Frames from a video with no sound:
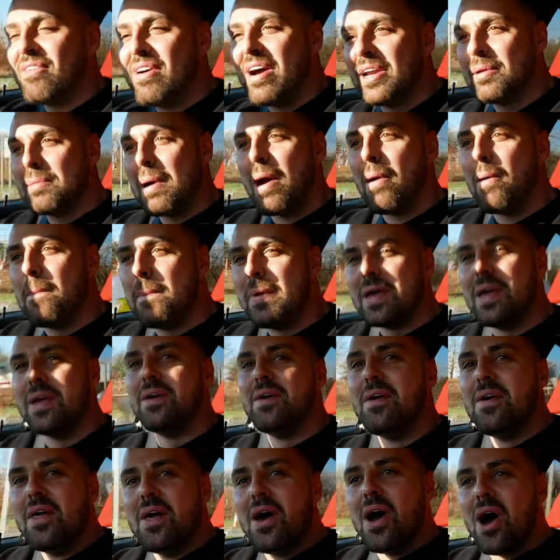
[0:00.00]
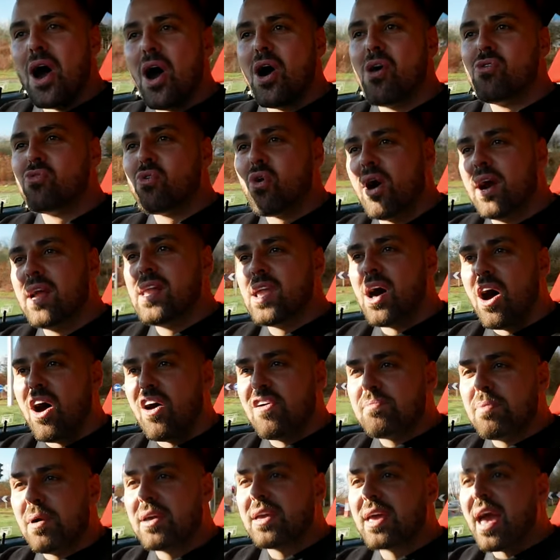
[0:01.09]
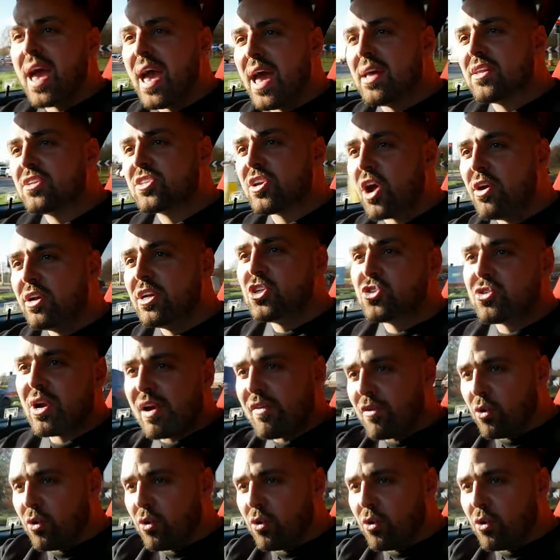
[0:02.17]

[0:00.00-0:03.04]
roundabout would be a right laugh. But yeah, Stony Stratford,